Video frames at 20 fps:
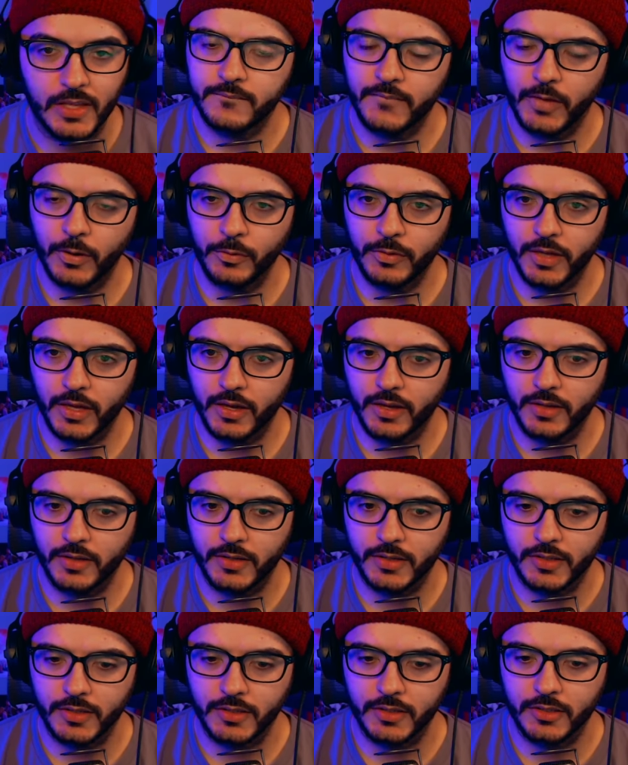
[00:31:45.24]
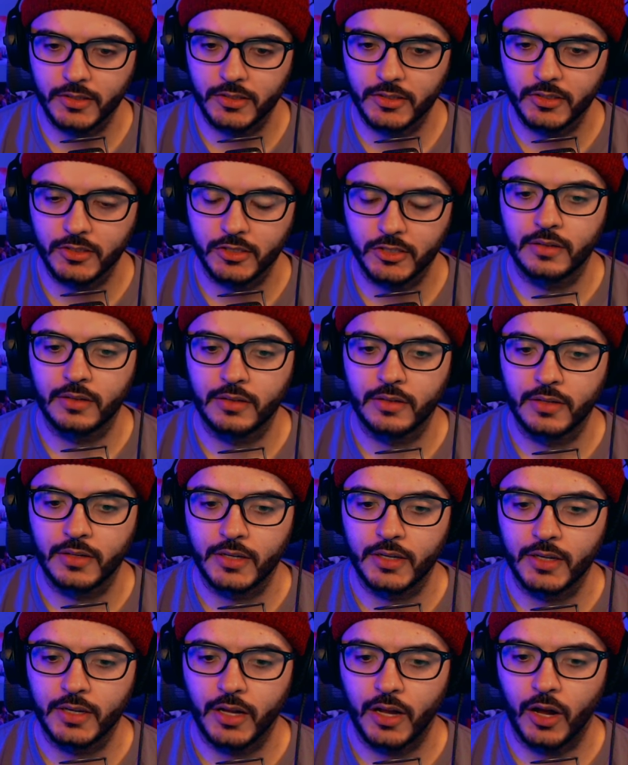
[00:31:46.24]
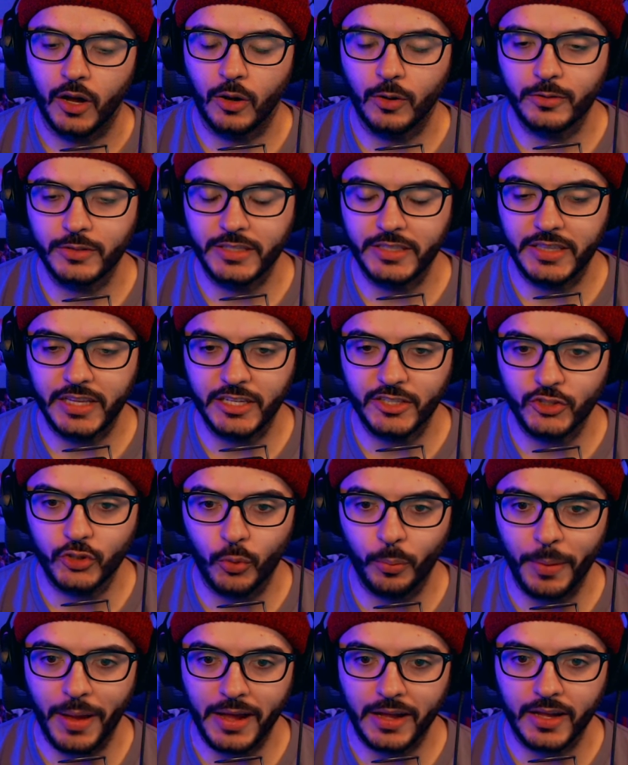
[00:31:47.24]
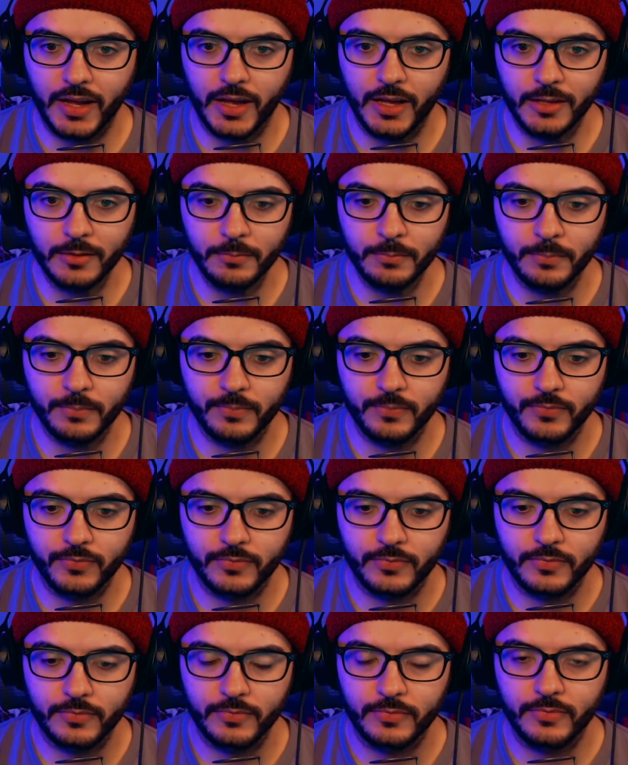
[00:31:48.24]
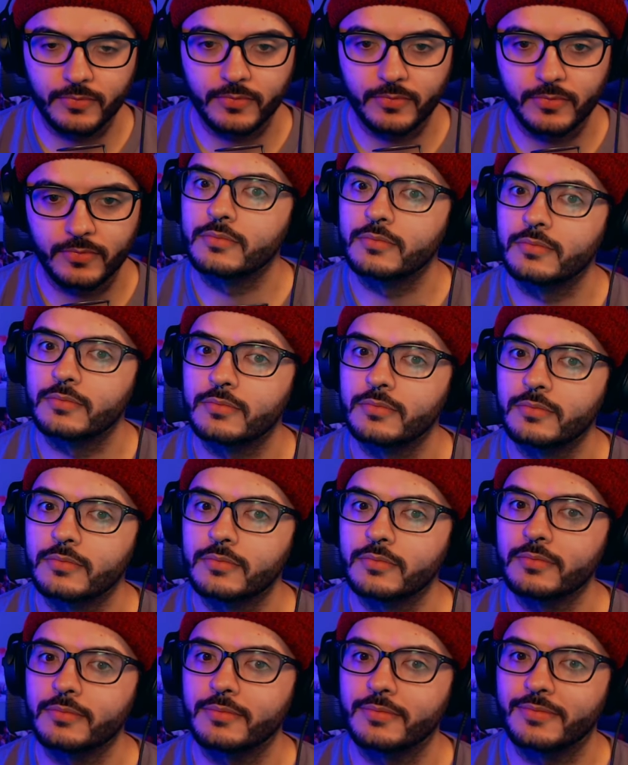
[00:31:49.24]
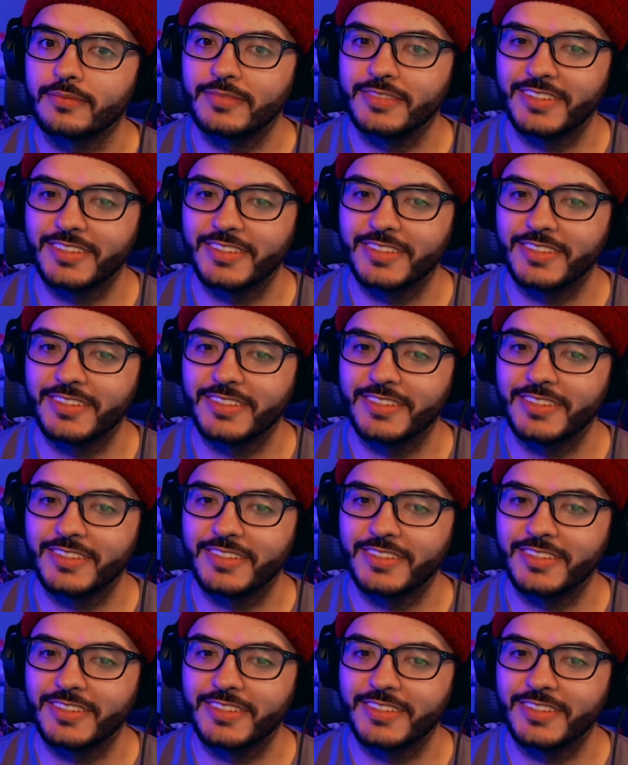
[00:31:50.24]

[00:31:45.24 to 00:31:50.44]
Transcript: Oh, yeah. Oh, did they show back up? Did